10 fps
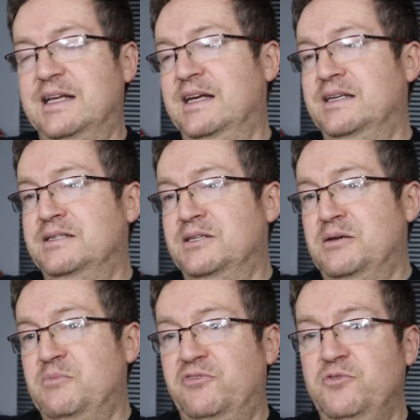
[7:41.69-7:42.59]
And
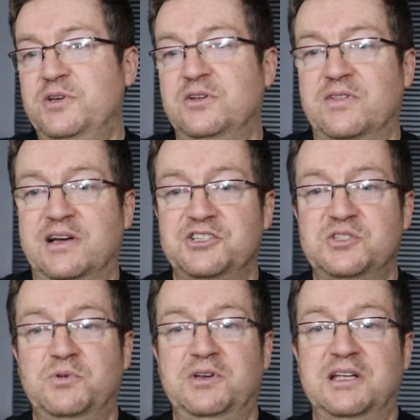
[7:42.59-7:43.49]
before we do that, I
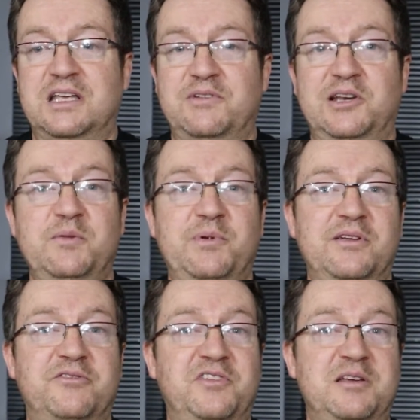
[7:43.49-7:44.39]
just wanted to give a little bit
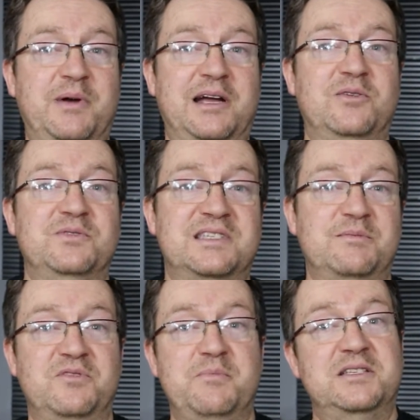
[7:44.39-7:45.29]
of feedback on
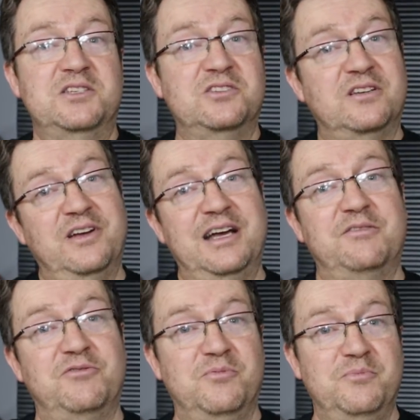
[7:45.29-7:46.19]
some of the messages I've
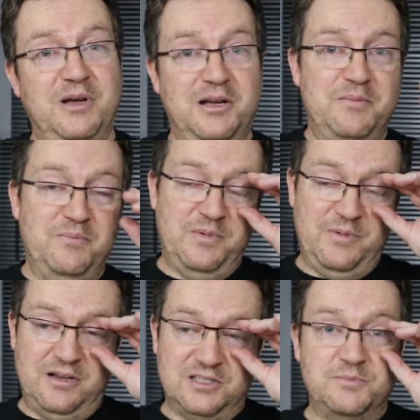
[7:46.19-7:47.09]
had from
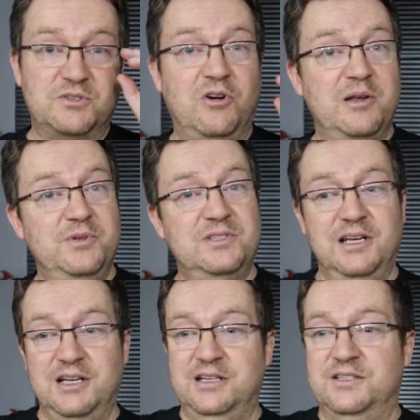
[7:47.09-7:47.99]
our subscribers.
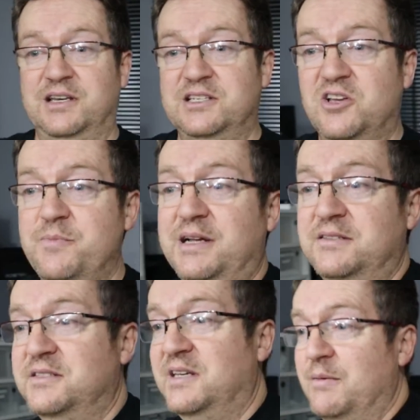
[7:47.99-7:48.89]
So let's go back
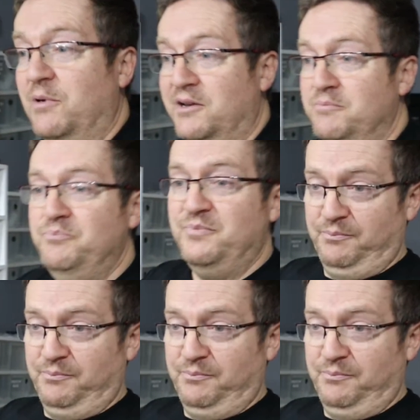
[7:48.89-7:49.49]
to the table, Adam.